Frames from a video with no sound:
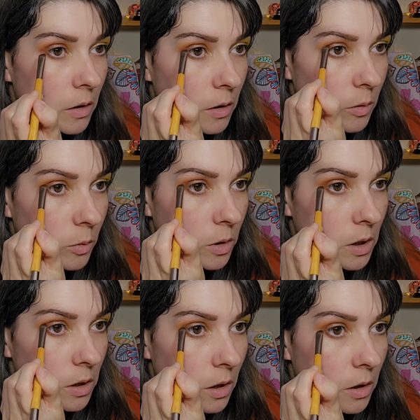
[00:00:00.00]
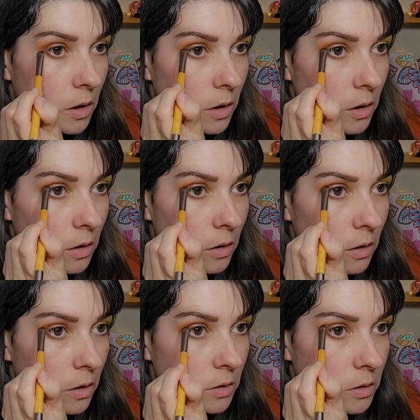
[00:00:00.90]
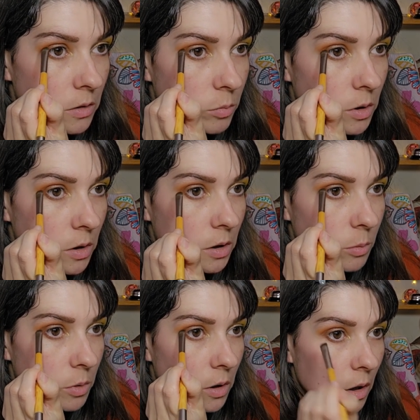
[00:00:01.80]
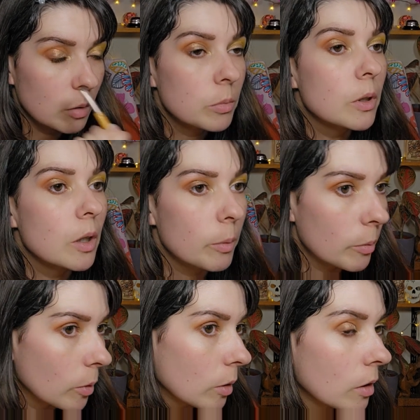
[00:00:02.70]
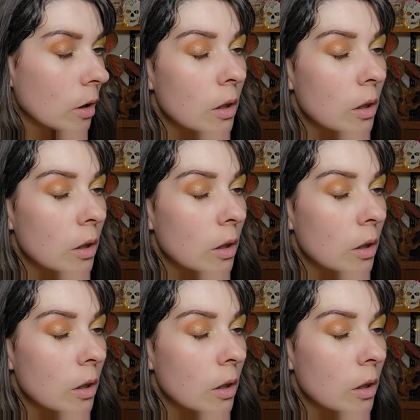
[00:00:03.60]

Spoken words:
in all this section. Just want to deepen it up there a bit more.